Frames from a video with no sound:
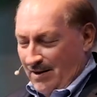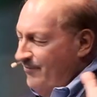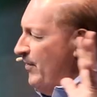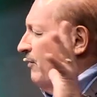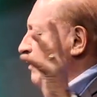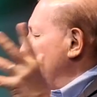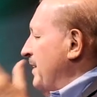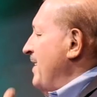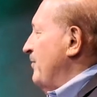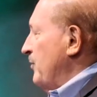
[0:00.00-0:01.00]
If you're a
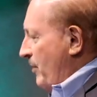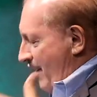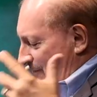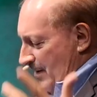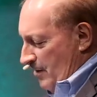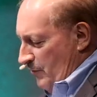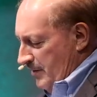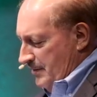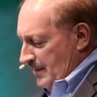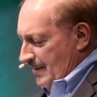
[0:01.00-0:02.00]
believer, do you have that
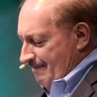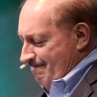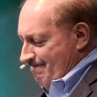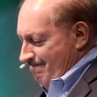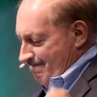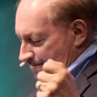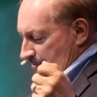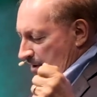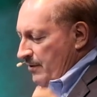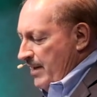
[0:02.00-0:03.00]
anointing?
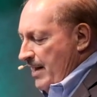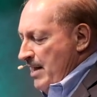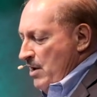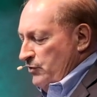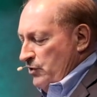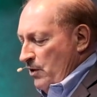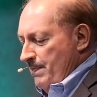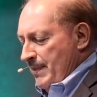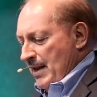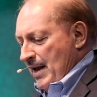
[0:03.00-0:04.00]
Okay, so
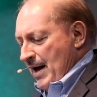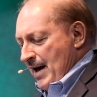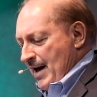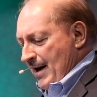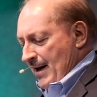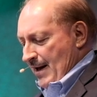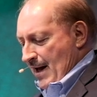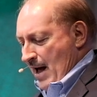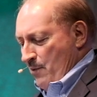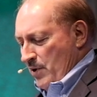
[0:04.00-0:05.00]

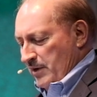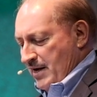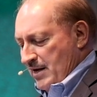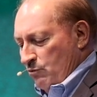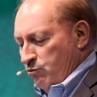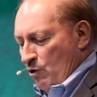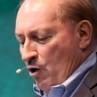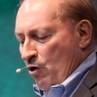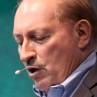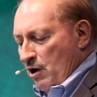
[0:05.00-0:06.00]
I want to kind of
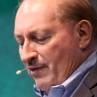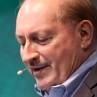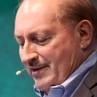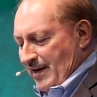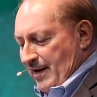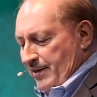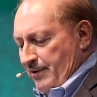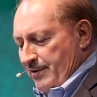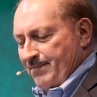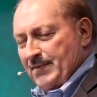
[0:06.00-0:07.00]
roll all that
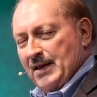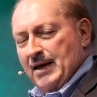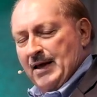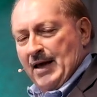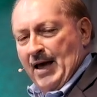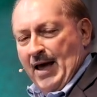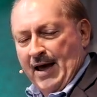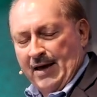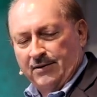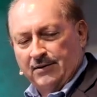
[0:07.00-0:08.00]
together,
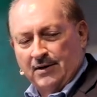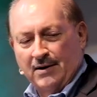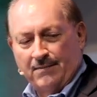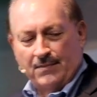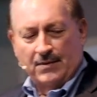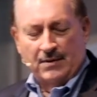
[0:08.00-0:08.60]
and the